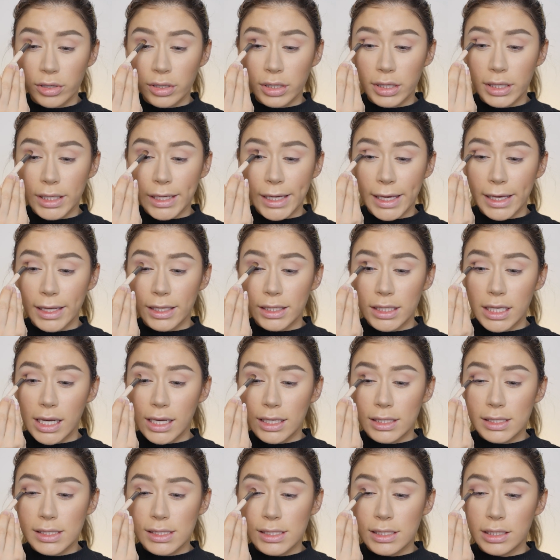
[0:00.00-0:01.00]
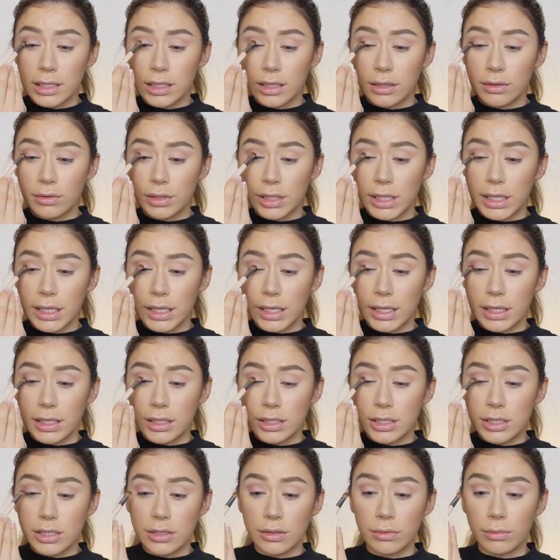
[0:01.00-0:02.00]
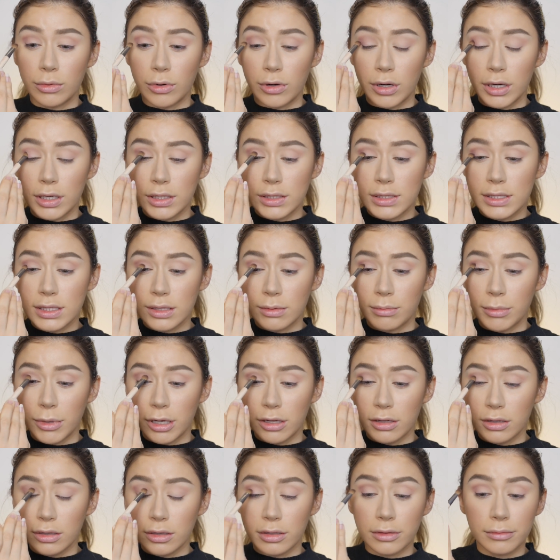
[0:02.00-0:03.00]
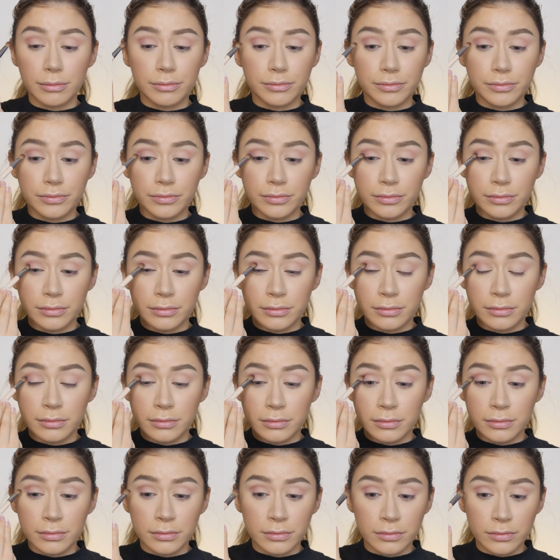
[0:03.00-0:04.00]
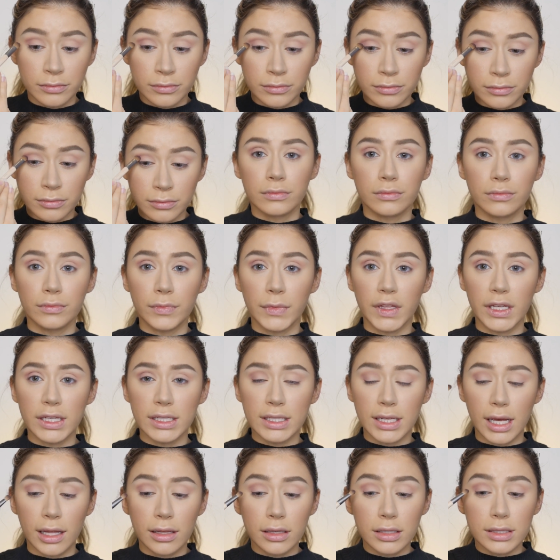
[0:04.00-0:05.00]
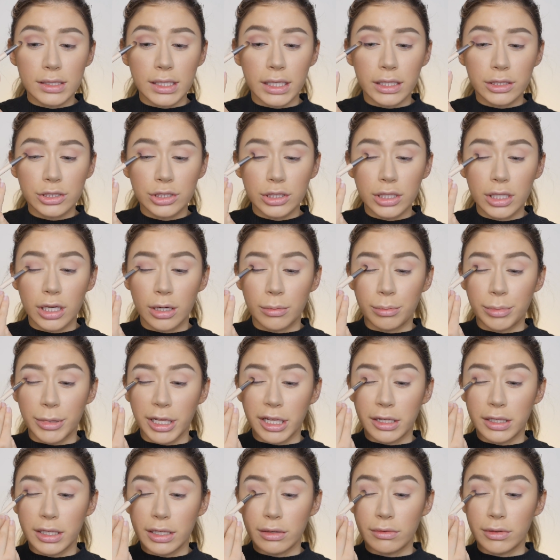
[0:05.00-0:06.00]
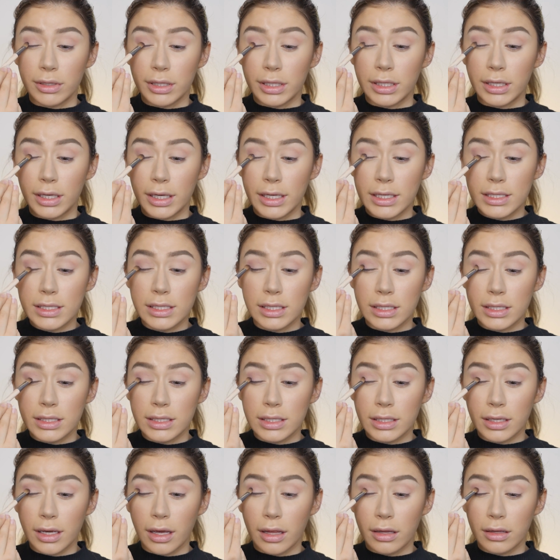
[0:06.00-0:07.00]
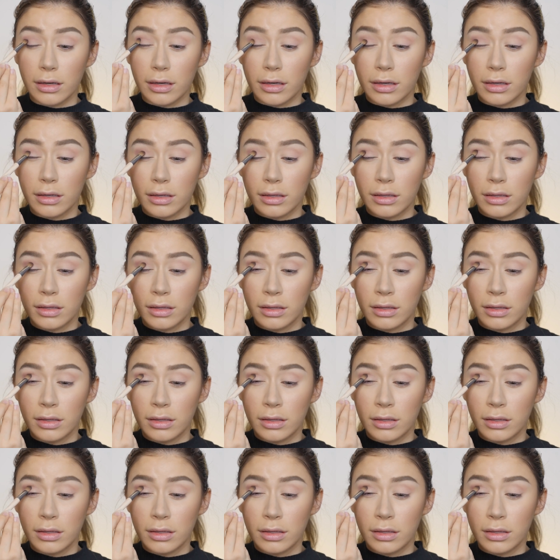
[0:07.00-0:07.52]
pulling it slowly in towards the middle. And these colors actually are blending really nicely together.